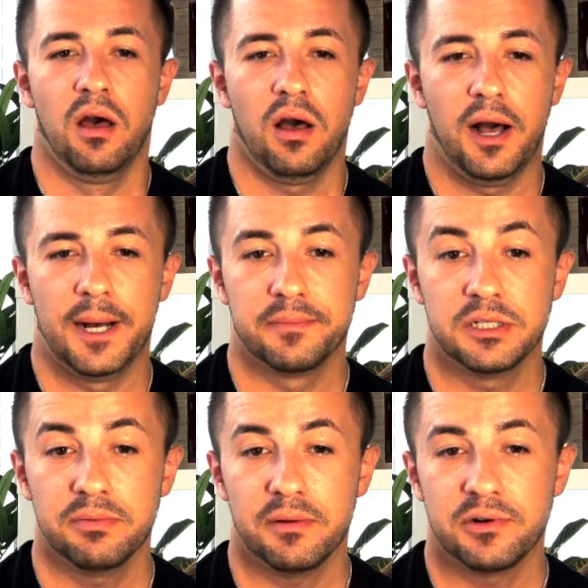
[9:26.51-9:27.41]
Um,
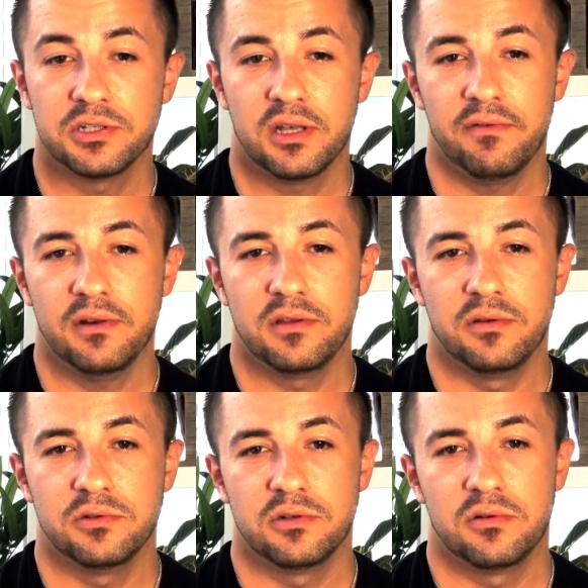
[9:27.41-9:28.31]
tip number seven
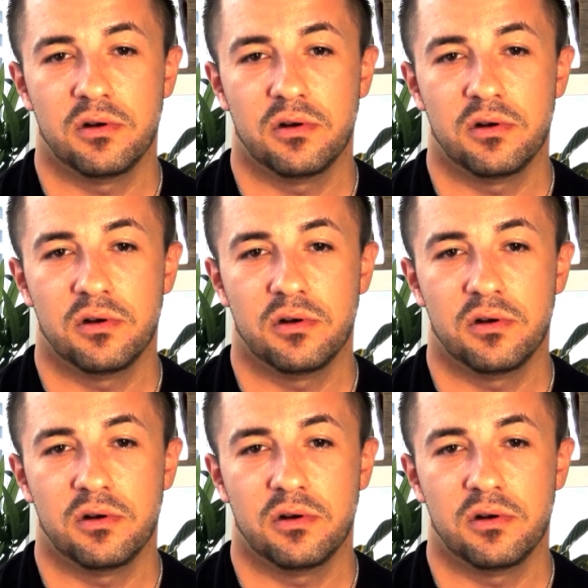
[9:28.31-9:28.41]
use your